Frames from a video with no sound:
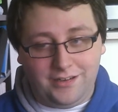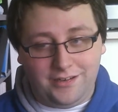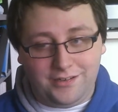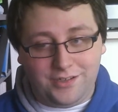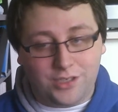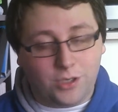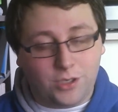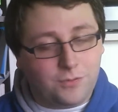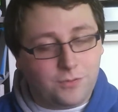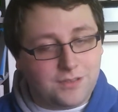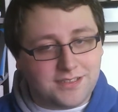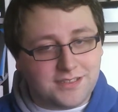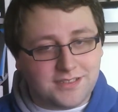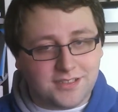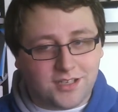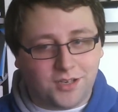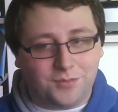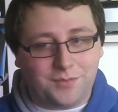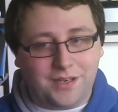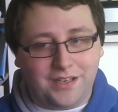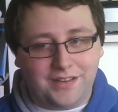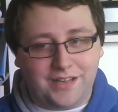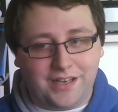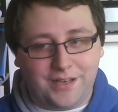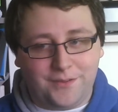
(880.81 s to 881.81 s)
No one saw
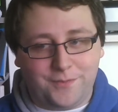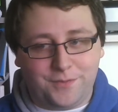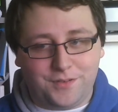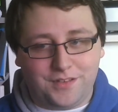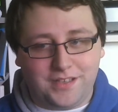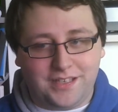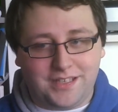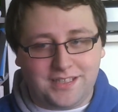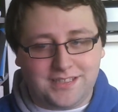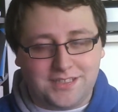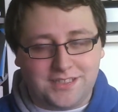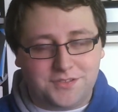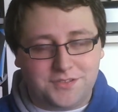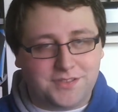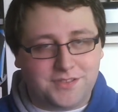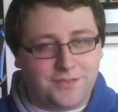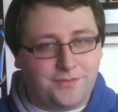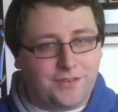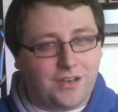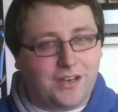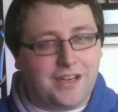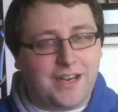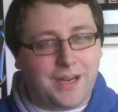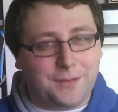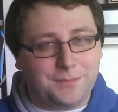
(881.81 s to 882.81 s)
me, thankfully, because it was a
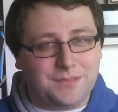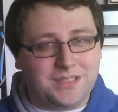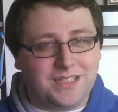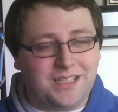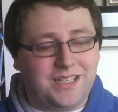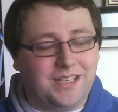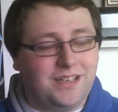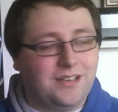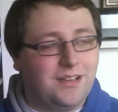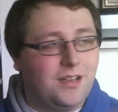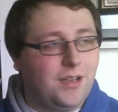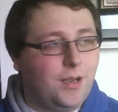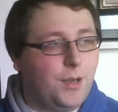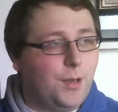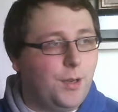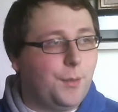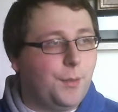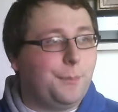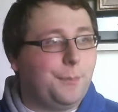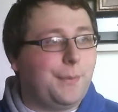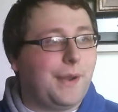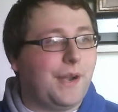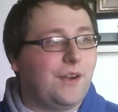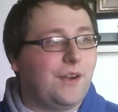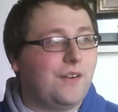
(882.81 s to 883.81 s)
very empty,
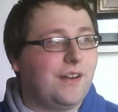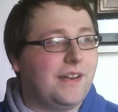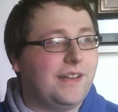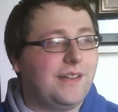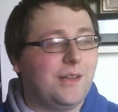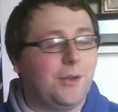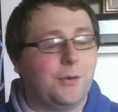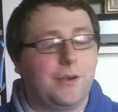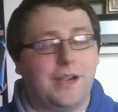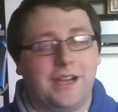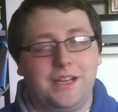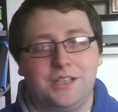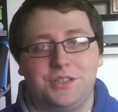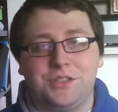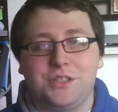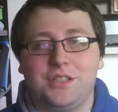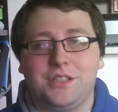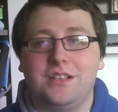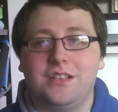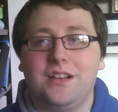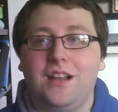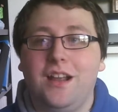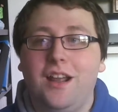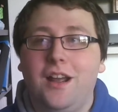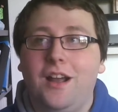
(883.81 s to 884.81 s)
barren location.